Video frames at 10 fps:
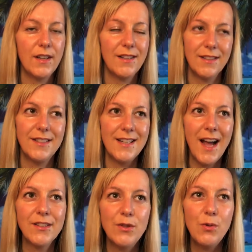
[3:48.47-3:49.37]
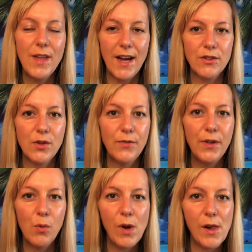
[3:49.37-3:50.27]
to not do that. So if
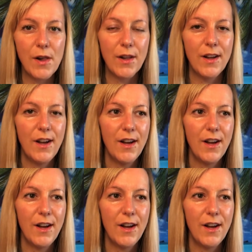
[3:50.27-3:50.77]
you will,